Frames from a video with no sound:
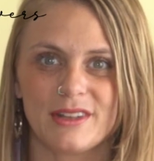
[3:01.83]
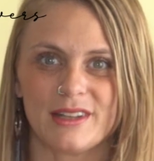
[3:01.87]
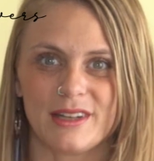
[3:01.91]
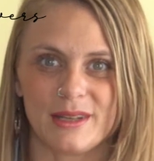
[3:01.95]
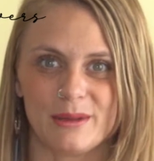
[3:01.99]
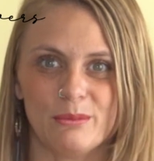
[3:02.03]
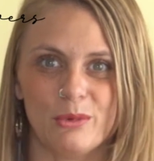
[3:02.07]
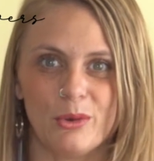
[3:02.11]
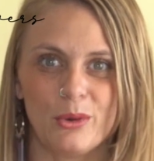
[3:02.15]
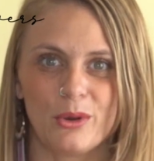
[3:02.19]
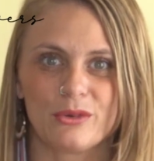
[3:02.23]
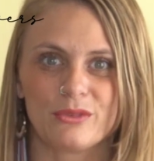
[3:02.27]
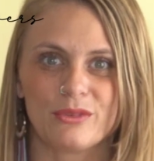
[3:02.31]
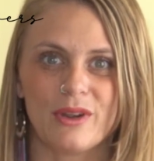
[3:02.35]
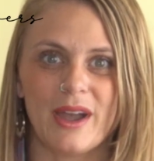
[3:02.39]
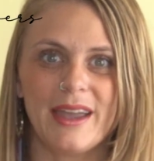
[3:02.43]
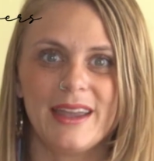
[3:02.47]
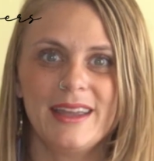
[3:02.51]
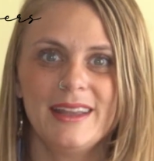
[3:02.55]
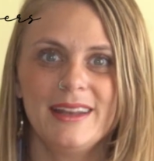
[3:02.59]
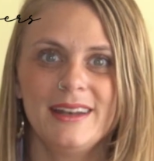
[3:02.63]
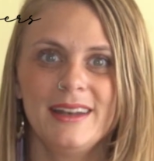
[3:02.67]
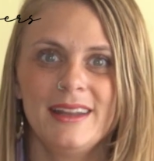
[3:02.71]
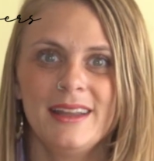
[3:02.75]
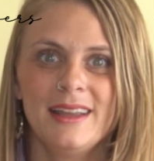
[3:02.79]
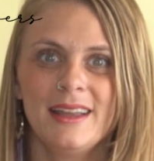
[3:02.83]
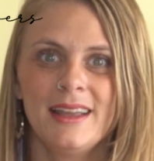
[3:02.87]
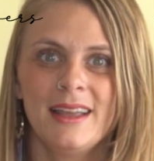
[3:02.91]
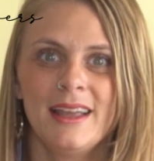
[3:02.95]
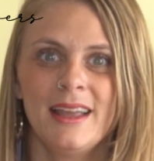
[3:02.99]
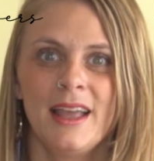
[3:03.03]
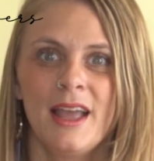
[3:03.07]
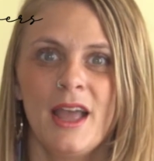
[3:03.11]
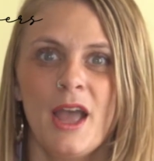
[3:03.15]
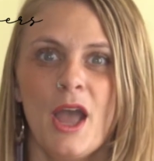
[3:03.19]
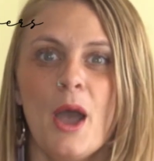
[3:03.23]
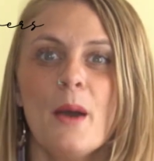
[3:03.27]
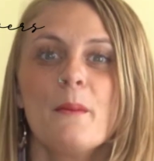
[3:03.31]
anymore, right?
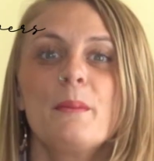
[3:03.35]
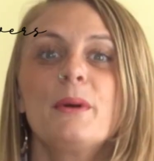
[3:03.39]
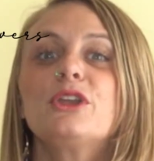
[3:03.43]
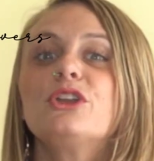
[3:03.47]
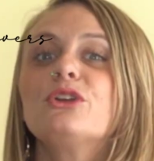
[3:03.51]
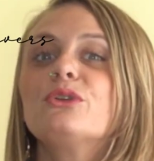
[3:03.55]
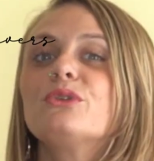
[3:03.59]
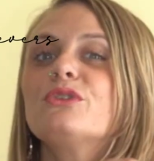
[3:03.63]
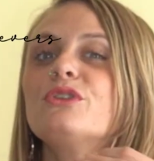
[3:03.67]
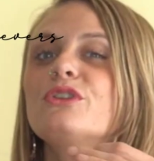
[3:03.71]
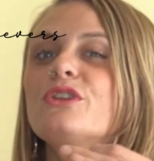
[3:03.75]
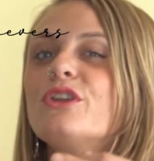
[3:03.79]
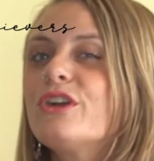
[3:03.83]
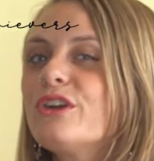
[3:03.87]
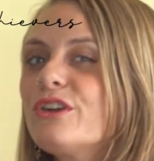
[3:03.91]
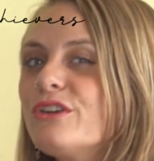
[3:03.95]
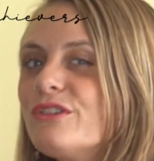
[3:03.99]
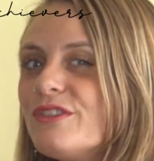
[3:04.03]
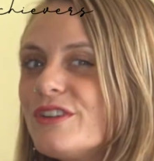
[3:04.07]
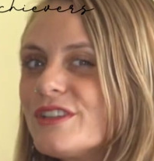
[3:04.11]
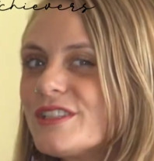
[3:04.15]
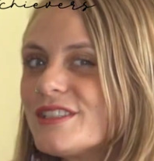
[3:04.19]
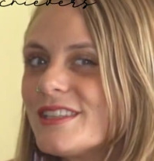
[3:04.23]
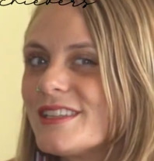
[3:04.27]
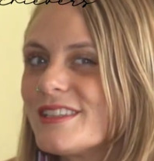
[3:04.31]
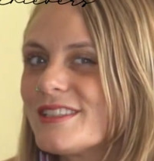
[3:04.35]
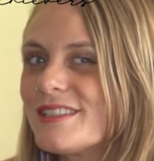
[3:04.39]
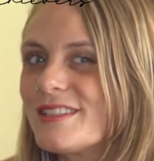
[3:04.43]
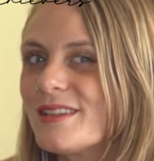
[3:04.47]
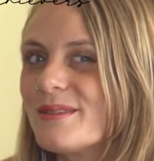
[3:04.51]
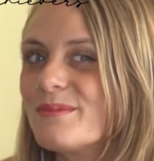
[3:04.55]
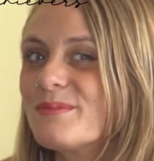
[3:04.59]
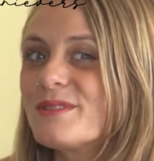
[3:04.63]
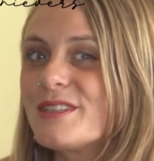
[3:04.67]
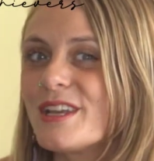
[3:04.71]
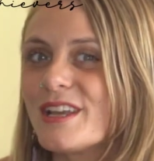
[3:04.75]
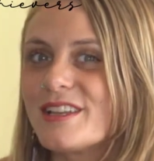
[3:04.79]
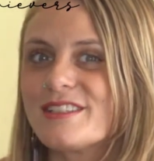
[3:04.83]
But your nervous
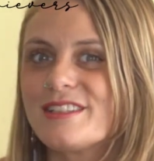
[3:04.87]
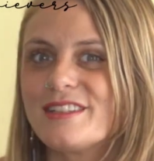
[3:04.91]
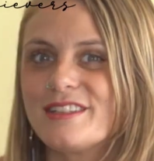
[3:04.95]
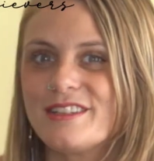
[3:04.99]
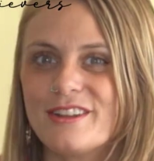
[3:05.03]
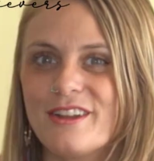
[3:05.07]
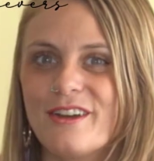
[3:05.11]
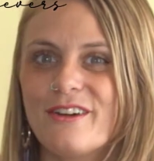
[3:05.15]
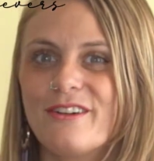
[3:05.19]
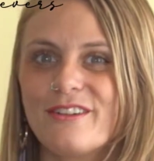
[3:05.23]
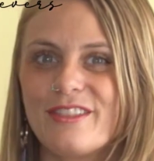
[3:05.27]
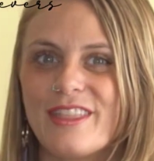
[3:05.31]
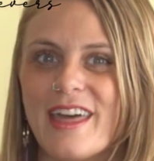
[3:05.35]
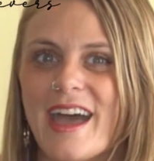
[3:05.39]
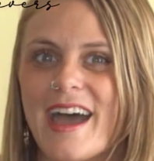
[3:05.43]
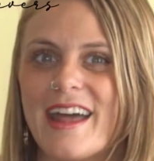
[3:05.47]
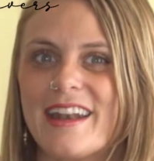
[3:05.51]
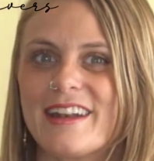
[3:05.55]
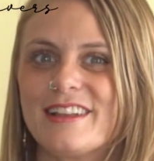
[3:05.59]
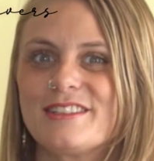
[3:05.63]
system doesn't know that.